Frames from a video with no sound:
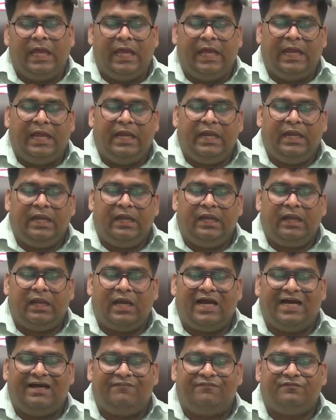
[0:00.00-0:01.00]

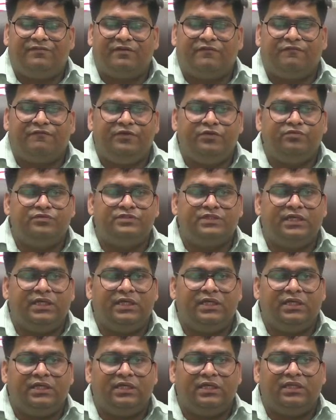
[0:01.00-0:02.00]
and after
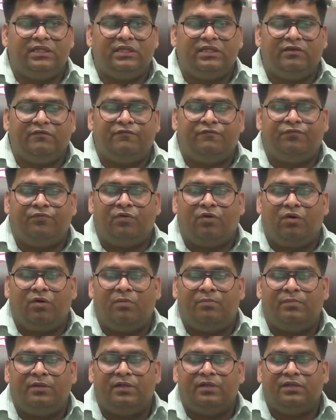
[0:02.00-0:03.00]
fusing, they
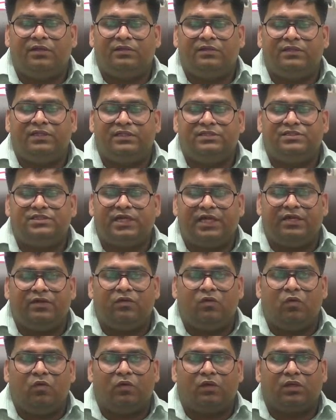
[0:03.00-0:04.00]
form the
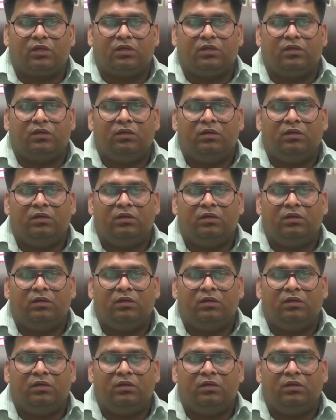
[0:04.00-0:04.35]
zygote.